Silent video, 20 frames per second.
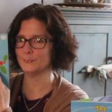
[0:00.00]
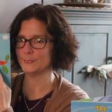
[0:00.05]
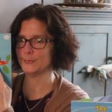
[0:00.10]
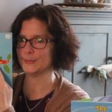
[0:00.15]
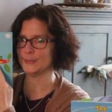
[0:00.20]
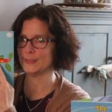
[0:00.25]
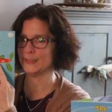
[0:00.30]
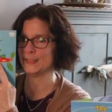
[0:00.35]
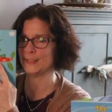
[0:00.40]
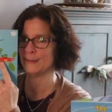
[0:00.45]

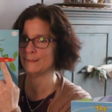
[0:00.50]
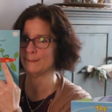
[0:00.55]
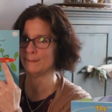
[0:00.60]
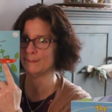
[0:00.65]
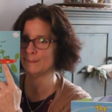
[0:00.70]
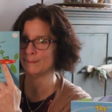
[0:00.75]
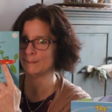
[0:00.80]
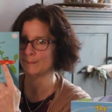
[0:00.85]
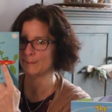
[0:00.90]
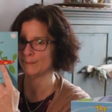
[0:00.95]
look at
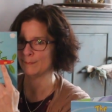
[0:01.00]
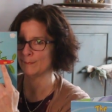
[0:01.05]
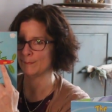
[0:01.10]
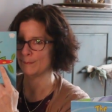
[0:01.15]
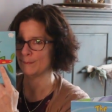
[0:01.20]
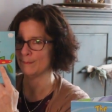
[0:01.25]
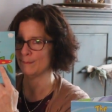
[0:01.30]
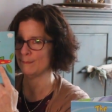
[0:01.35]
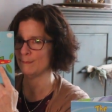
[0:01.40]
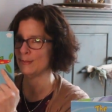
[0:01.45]
him,
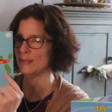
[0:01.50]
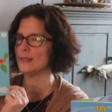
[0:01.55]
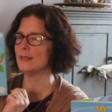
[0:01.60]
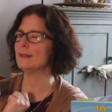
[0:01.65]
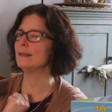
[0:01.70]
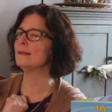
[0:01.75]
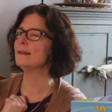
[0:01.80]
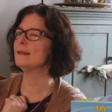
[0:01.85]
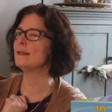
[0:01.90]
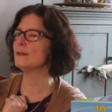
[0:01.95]

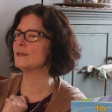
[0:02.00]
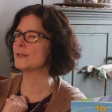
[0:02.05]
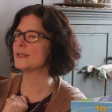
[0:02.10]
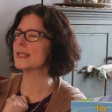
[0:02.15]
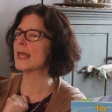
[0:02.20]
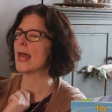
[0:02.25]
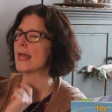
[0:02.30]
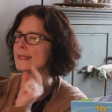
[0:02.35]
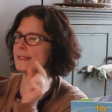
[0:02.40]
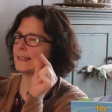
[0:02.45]
being a little
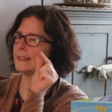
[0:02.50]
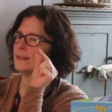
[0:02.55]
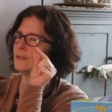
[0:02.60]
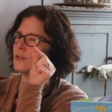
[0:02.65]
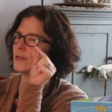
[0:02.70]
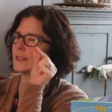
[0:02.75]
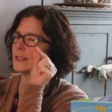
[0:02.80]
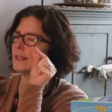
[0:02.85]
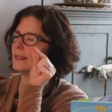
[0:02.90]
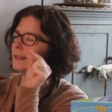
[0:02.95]
sassy,
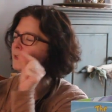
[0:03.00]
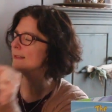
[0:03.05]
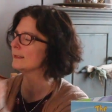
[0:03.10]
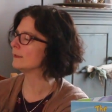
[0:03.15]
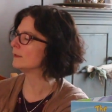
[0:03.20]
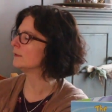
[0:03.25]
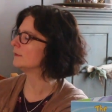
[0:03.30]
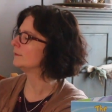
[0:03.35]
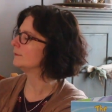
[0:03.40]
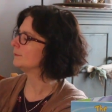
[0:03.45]
just a
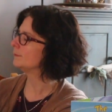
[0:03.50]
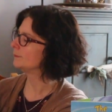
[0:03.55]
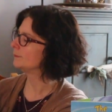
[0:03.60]
little.